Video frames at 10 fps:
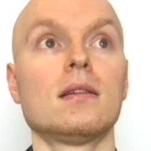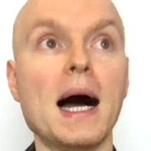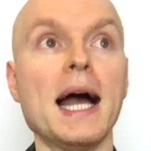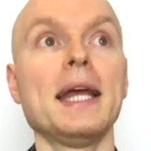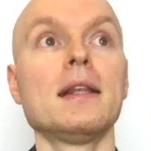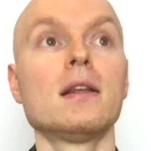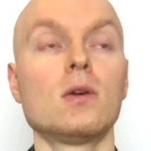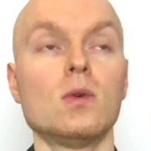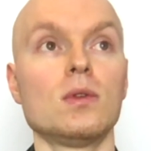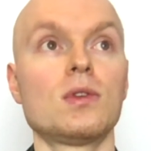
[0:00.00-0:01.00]
buying the
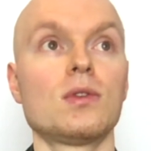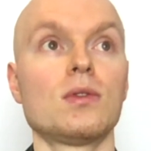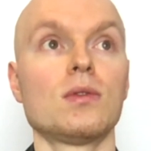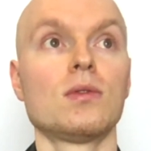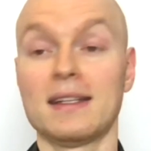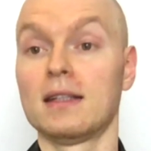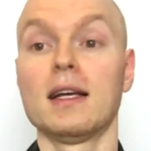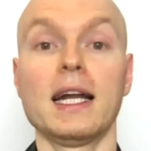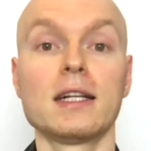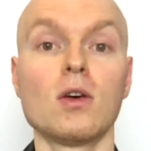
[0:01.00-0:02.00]
goods as a
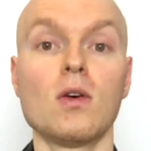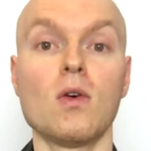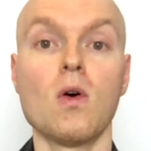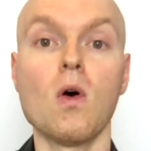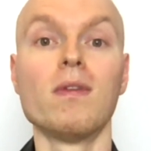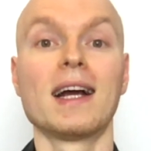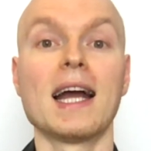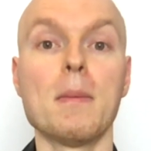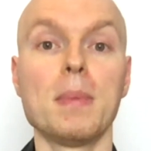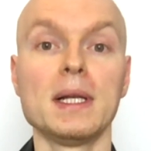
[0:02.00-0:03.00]
director of a
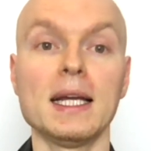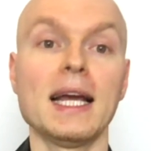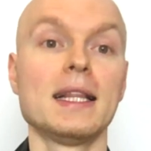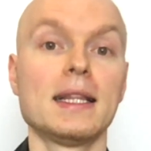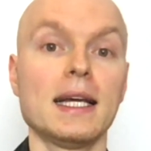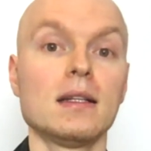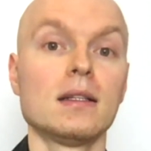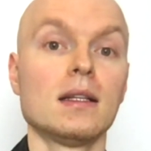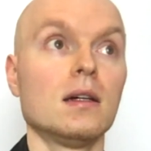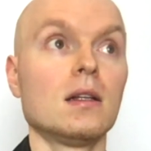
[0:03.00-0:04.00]
company and then